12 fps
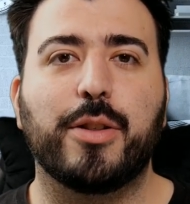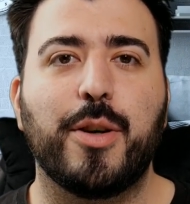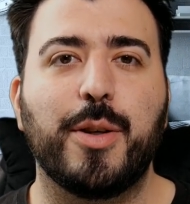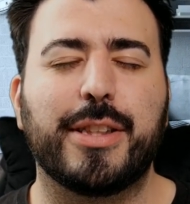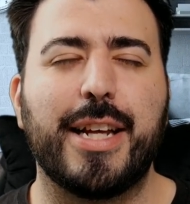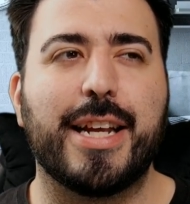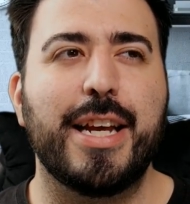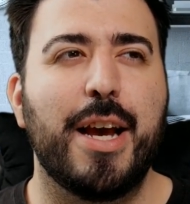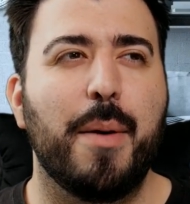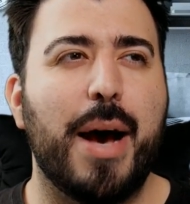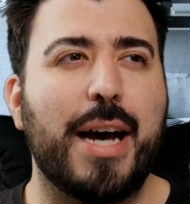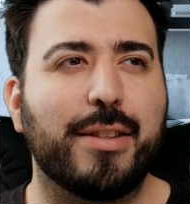So it's like
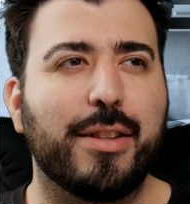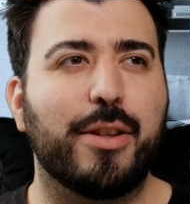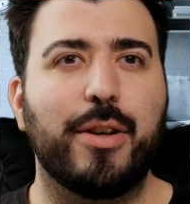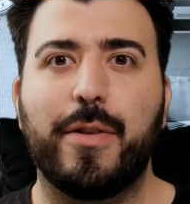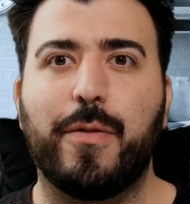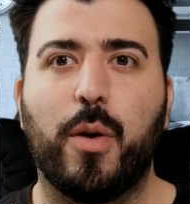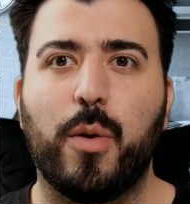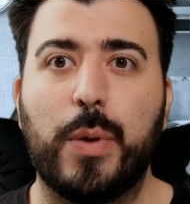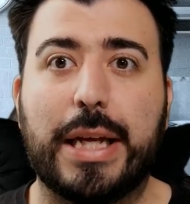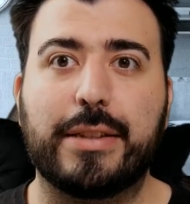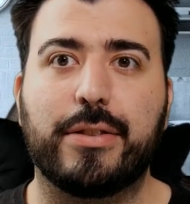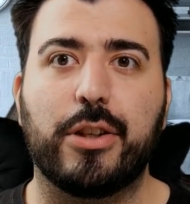past the 34
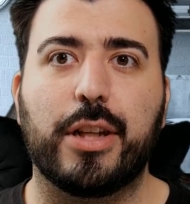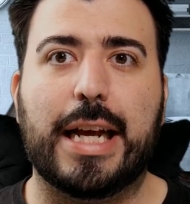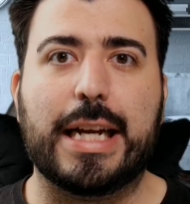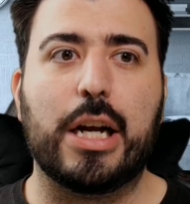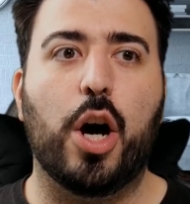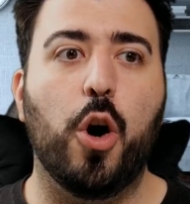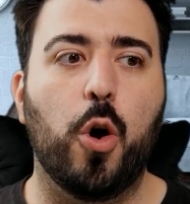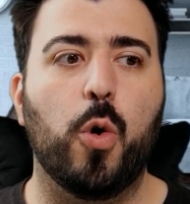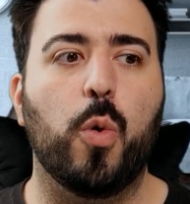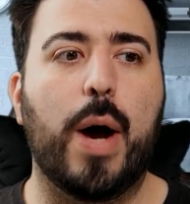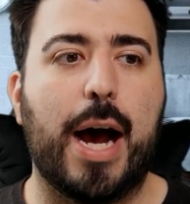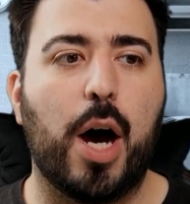weeks, you're like, oh
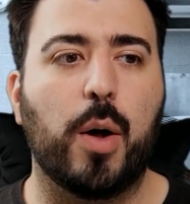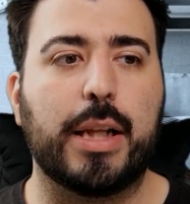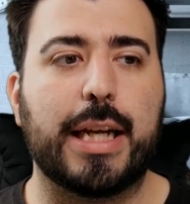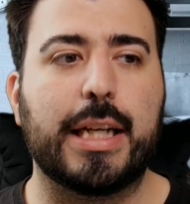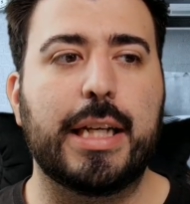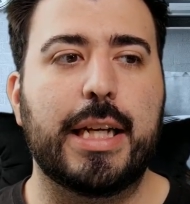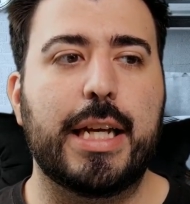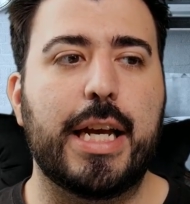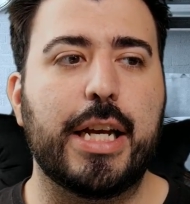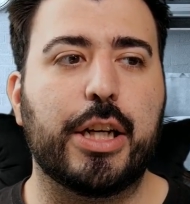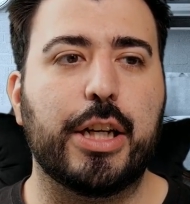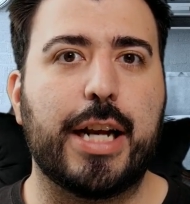wow, like
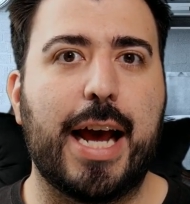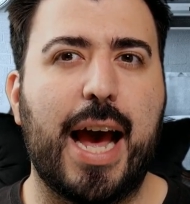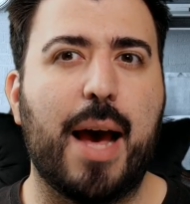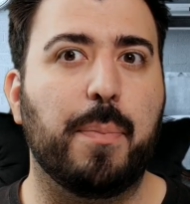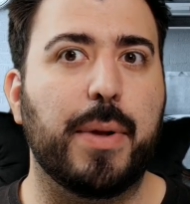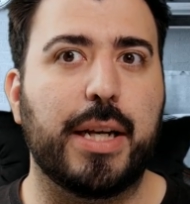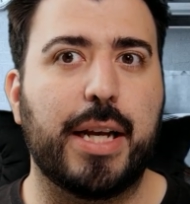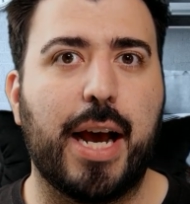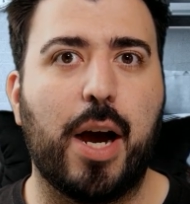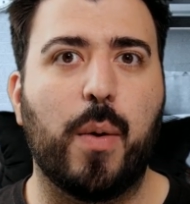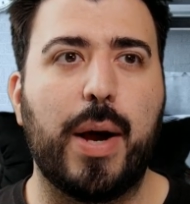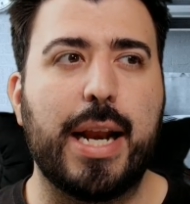it could happen
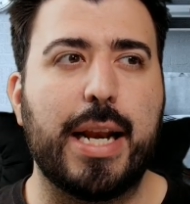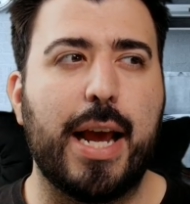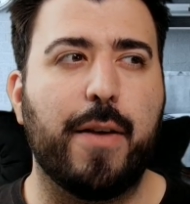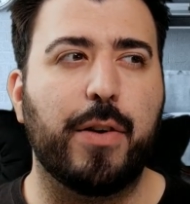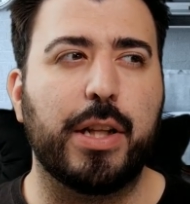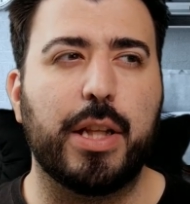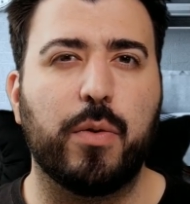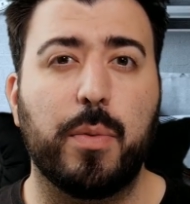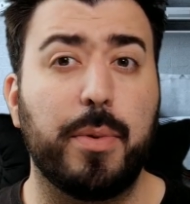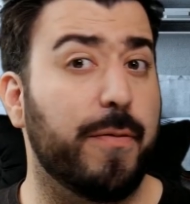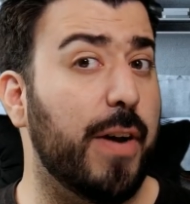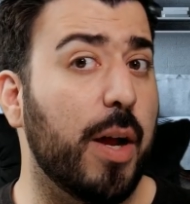now and everything
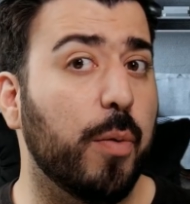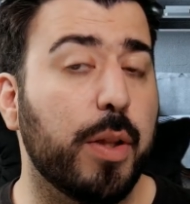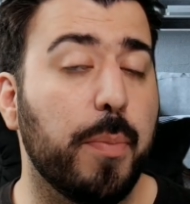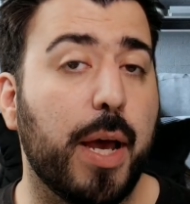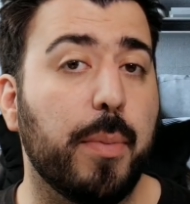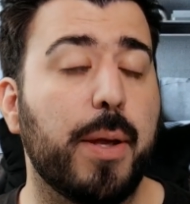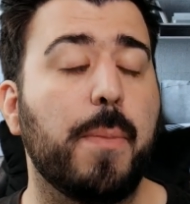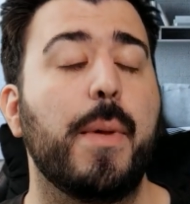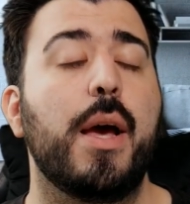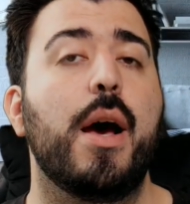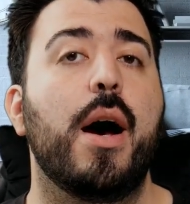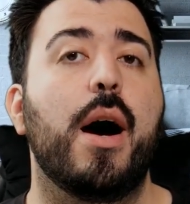would be fine with the baby.